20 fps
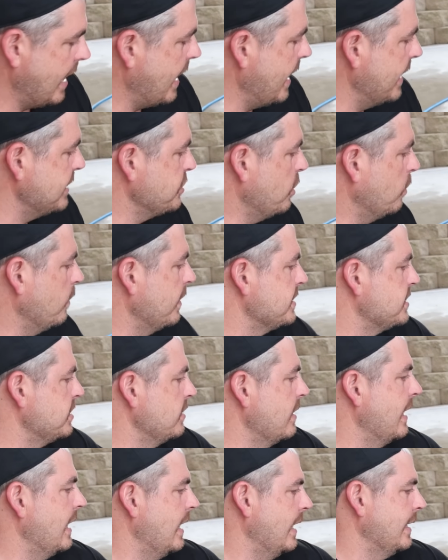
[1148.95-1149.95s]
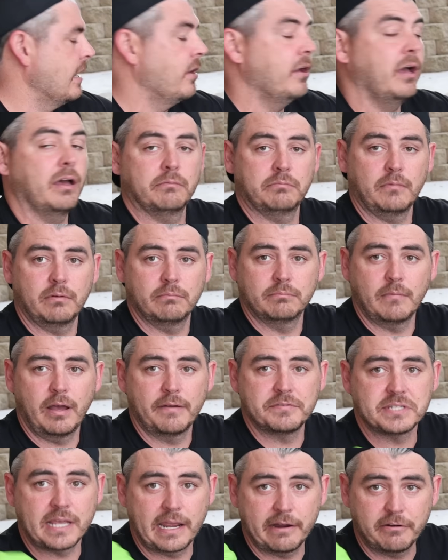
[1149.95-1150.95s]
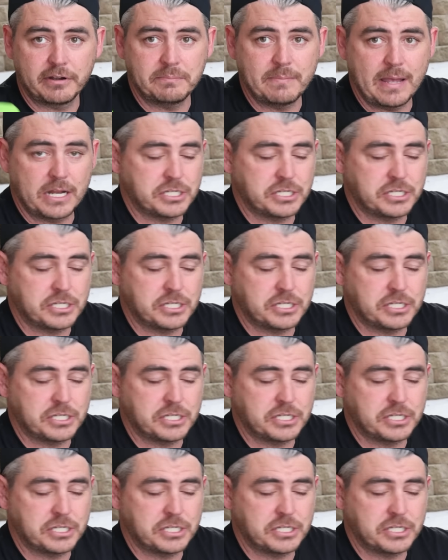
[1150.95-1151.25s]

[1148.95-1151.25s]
I don't want to, now, obviously I already